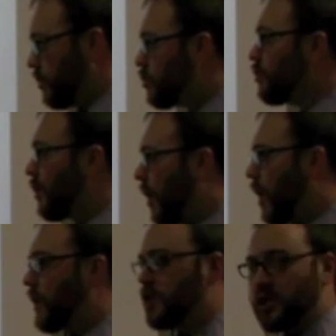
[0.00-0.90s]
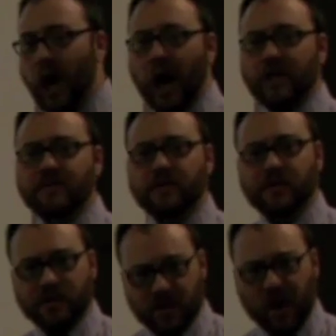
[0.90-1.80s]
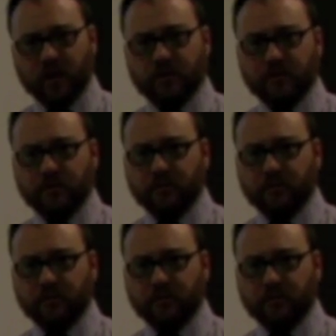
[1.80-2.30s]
You are John's son.